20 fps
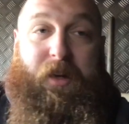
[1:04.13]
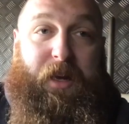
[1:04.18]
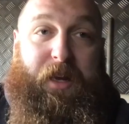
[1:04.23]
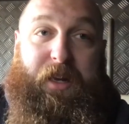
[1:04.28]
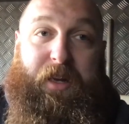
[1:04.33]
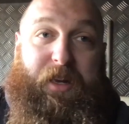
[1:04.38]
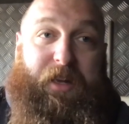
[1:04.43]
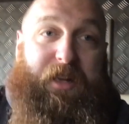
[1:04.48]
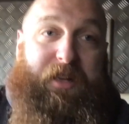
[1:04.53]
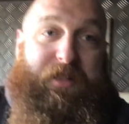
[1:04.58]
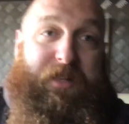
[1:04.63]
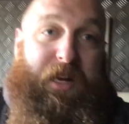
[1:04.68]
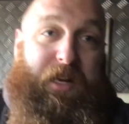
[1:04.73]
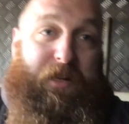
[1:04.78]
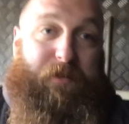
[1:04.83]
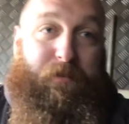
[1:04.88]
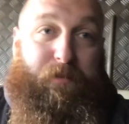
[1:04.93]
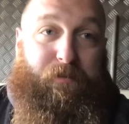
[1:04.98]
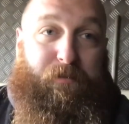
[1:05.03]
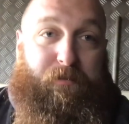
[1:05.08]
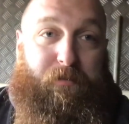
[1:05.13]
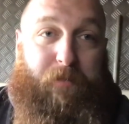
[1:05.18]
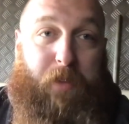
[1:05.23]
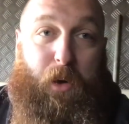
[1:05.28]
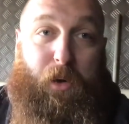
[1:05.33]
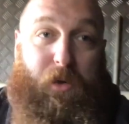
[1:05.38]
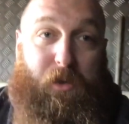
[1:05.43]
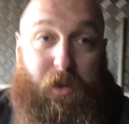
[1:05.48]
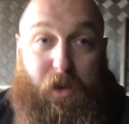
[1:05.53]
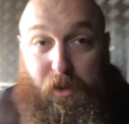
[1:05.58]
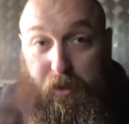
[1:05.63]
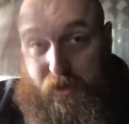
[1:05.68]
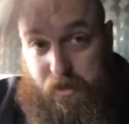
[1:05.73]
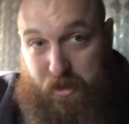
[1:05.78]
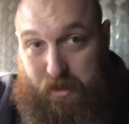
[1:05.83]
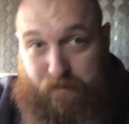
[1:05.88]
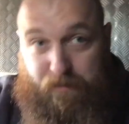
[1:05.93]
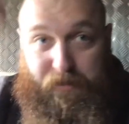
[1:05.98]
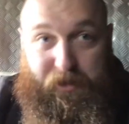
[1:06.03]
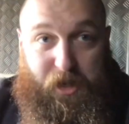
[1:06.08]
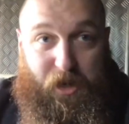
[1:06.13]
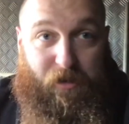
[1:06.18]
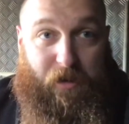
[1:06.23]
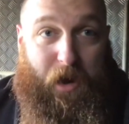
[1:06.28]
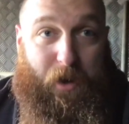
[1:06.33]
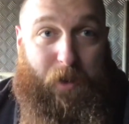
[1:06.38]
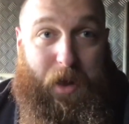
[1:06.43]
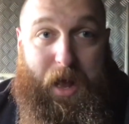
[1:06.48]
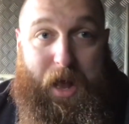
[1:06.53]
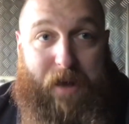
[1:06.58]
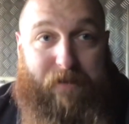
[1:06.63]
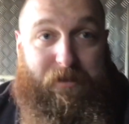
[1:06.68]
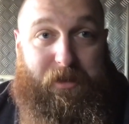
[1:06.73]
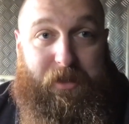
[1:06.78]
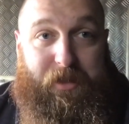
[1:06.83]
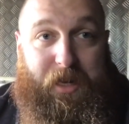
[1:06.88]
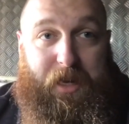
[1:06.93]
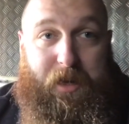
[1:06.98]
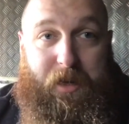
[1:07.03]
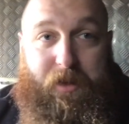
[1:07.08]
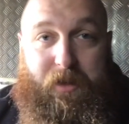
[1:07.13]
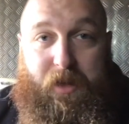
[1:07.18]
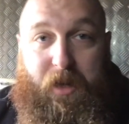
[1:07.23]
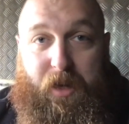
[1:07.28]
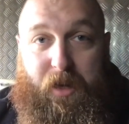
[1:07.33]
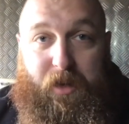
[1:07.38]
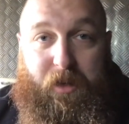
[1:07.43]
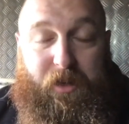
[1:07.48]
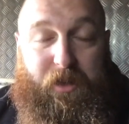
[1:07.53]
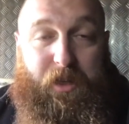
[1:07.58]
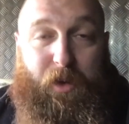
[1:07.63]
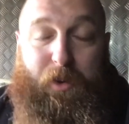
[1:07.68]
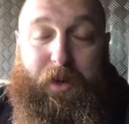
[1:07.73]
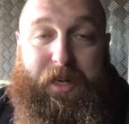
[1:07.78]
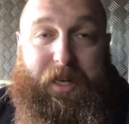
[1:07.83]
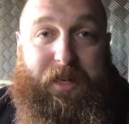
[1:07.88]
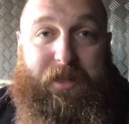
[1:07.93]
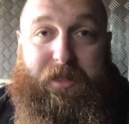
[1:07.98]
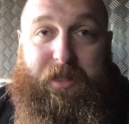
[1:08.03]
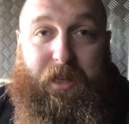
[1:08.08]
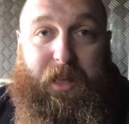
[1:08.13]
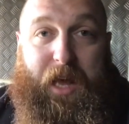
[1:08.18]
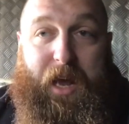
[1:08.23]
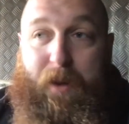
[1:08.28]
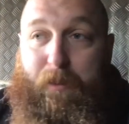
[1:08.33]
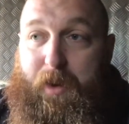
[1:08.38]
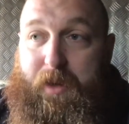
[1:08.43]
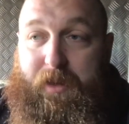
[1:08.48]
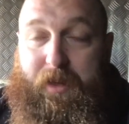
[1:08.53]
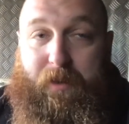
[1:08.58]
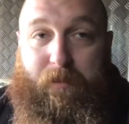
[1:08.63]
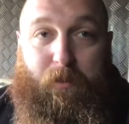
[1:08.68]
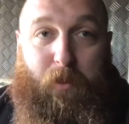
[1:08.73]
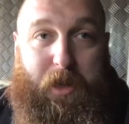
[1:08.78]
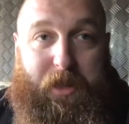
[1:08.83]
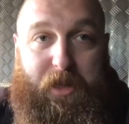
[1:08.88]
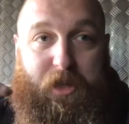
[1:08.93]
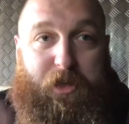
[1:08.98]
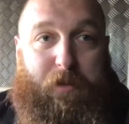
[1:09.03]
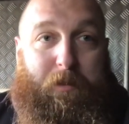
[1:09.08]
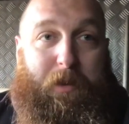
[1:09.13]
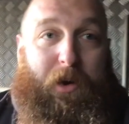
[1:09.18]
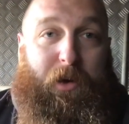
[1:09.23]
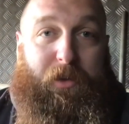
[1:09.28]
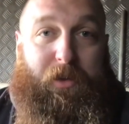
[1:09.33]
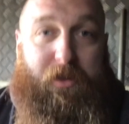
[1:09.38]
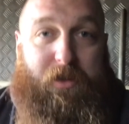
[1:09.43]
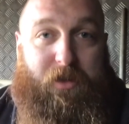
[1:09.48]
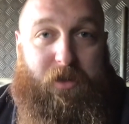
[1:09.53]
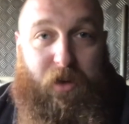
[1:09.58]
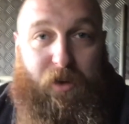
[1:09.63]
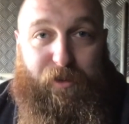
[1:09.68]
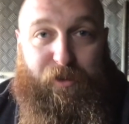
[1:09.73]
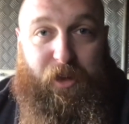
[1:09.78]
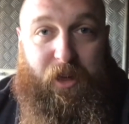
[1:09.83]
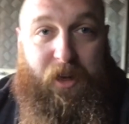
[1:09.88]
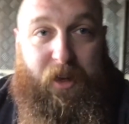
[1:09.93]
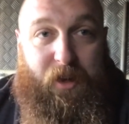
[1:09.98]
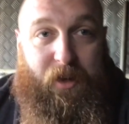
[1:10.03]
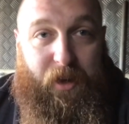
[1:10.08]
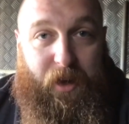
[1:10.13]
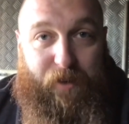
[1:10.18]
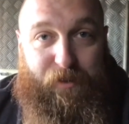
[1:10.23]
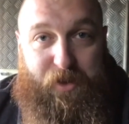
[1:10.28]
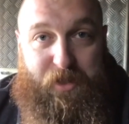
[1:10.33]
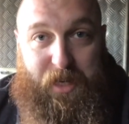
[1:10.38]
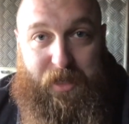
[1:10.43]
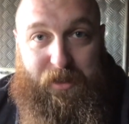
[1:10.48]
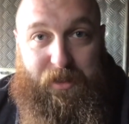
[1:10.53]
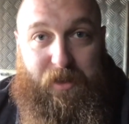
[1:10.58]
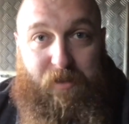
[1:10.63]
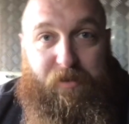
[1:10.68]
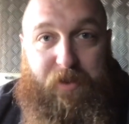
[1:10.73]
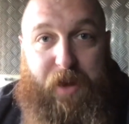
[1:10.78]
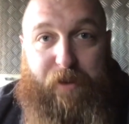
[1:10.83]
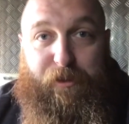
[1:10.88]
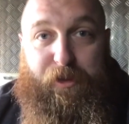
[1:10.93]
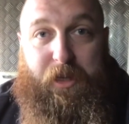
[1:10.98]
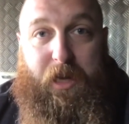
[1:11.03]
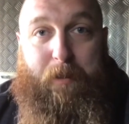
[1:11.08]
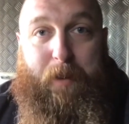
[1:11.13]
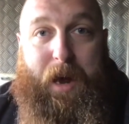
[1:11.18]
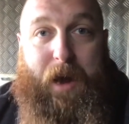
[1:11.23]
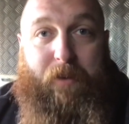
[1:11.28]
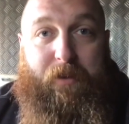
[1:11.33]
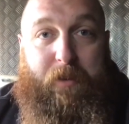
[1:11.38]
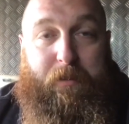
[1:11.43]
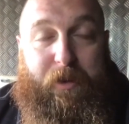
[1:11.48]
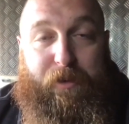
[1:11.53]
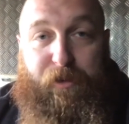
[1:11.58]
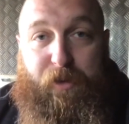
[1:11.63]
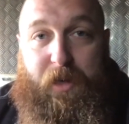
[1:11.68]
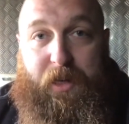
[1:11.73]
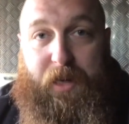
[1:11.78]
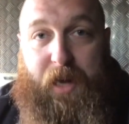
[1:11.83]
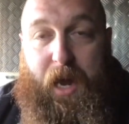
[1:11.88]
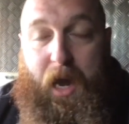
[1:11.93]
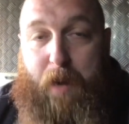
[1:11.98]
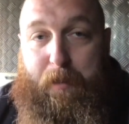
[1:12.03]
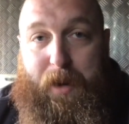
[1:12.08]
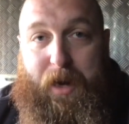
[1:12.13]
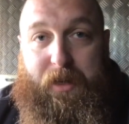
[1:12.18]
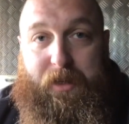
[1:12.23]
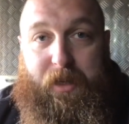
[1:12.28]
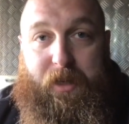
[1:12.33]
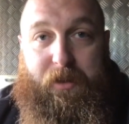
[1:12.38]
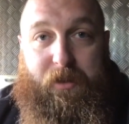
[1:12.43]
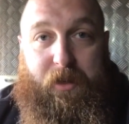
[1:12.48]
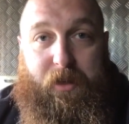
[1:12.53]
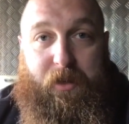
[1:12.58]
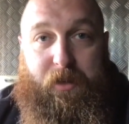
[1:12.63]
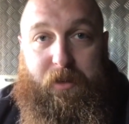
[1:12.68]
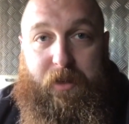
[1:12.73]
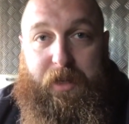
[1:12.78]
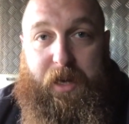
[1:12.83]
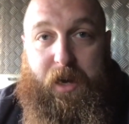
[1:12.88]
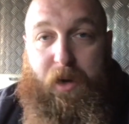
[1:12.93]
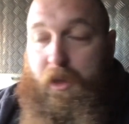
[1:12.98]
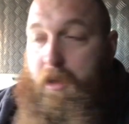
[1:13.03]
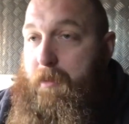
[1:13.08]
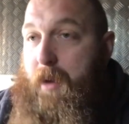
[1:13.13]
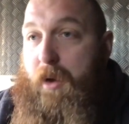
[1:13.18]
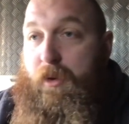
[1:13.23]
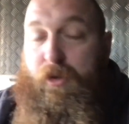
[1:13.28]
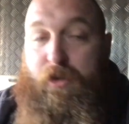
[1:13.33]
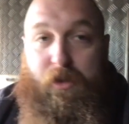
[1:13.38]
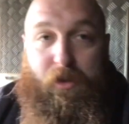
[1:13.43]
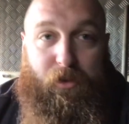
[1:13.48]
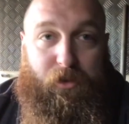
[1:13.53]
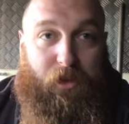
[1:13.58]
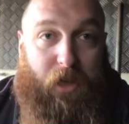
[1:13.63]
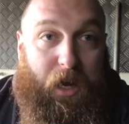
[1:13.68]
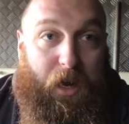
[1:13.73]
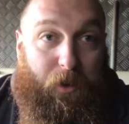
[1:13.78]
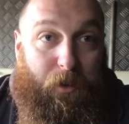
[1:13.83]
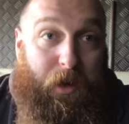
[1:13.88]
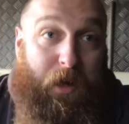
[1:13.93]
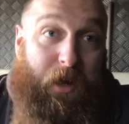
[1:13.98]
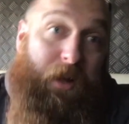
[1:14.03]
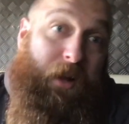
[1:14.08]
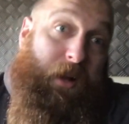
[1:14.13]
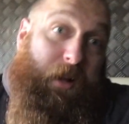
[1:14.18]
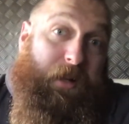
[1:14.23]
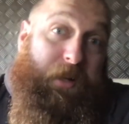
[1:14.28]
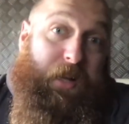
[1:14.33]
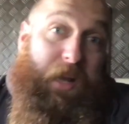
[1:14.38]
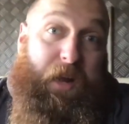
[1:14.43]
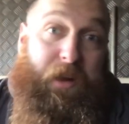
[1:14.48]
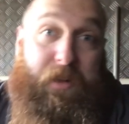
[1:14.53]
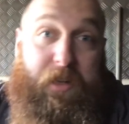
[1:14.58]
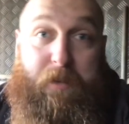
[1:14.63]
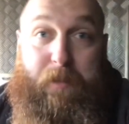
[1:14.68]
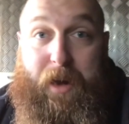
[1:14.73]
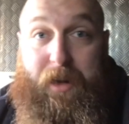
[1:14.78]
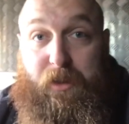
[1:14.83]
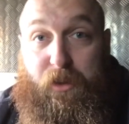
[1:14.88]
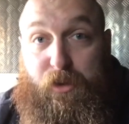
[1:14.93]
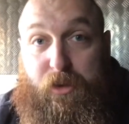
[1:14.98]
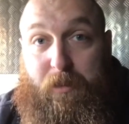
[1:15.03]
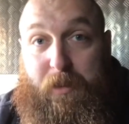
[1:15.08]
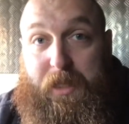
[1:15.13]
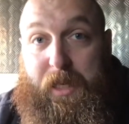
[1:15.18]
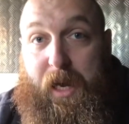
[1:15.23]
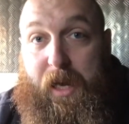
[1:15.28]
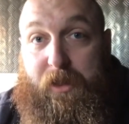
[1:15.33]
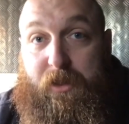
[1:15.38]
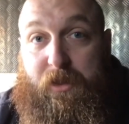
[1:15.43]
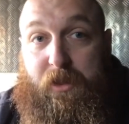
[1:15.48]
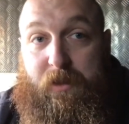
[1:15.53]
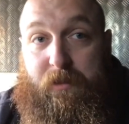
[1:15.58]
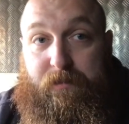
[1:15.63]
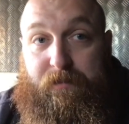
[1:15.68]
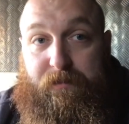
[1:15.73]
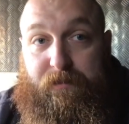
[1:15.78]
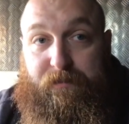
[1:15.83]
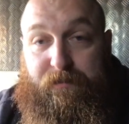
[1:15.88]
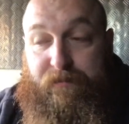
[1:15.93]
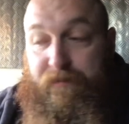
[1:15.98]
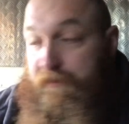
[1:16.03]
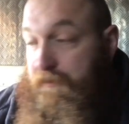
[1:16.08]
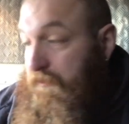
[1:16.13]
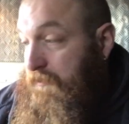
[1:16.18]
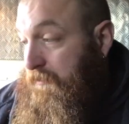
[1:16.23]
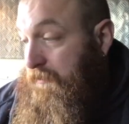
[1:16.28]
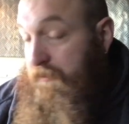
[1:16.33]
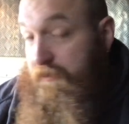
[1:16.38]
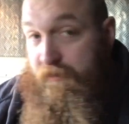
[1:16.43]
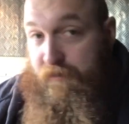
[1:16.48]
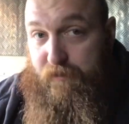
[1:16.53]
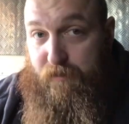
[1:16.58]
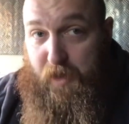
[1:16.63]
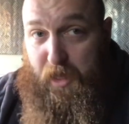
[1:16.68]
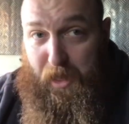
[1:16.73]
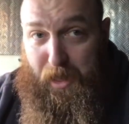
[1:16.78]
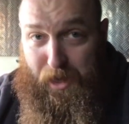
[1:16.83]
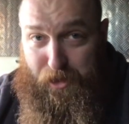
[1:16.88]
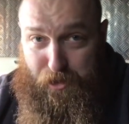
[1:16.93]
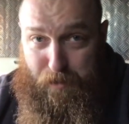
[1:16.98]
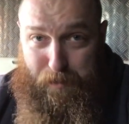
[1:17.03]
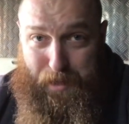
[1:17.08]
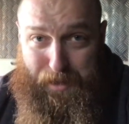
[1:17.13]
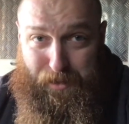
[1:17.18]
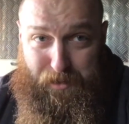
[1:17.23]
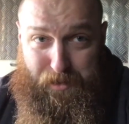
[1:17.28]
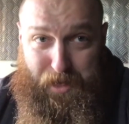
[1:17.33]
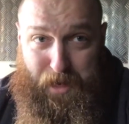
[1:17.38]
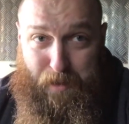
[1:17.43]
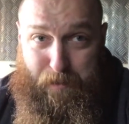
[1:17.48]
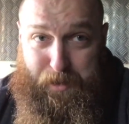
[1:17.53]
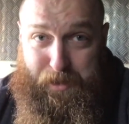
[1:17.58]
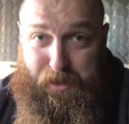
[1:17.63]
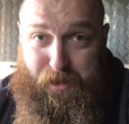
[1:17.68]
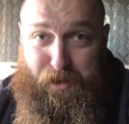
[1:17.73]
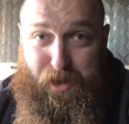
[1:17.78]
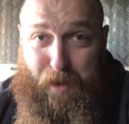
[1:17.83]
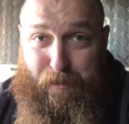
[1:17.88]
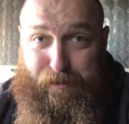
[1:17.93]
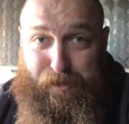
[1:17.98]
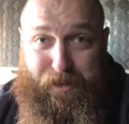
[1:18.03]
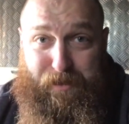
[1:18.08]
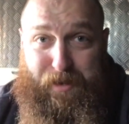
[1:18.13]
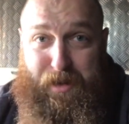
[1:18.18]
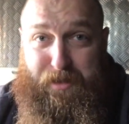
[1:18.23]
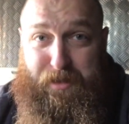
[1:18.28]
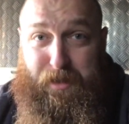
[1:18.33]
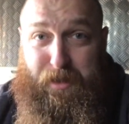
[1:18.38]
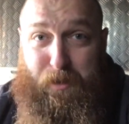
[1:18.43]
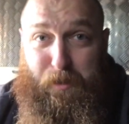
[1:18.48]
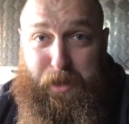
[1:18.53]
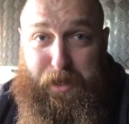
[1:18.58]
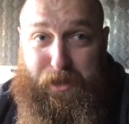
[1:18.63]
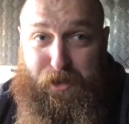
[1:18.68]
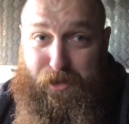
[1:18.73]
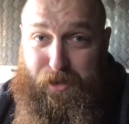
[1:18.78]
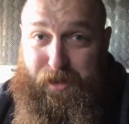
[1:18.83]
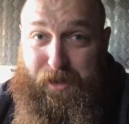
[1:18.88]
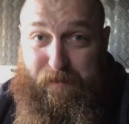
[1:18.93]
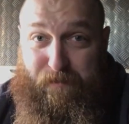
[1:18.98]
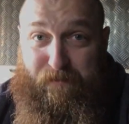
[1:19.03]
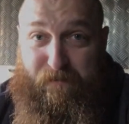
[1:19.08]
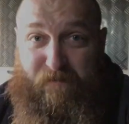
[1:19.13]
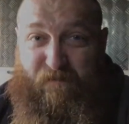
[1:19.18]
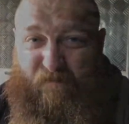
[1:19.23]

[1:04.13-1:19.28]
It takes bugger all to grow hair, and it, you know what kids are like when they're small and stuff. If there's anything different about them, they freak out about it and they get all emotional. So yeah, you might do something nice. That should balance out being a knob for the rest of the week, shouldn't it?